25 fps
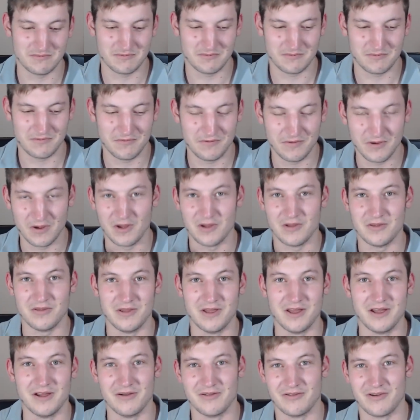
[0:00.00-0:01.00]

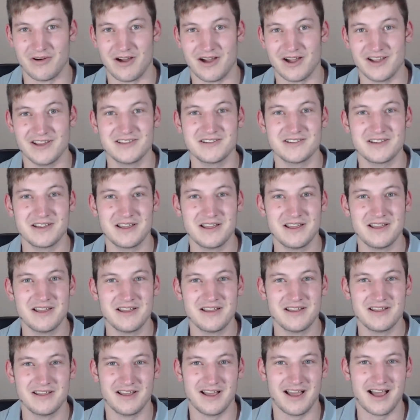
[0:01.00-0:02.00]
further right
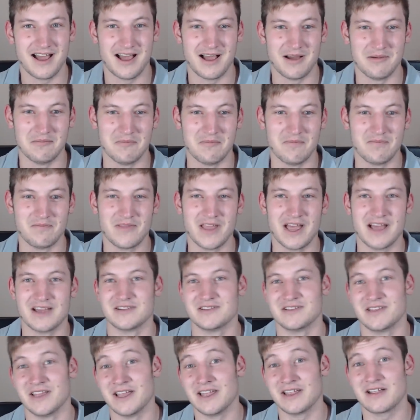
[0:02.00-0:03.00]

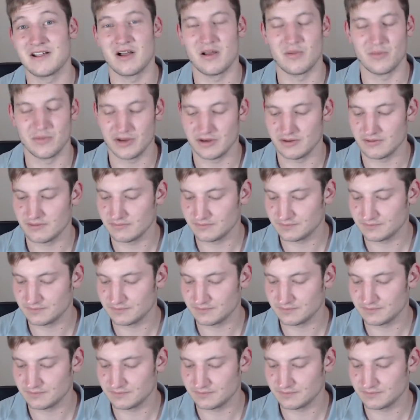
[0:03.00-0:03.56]
as they come in.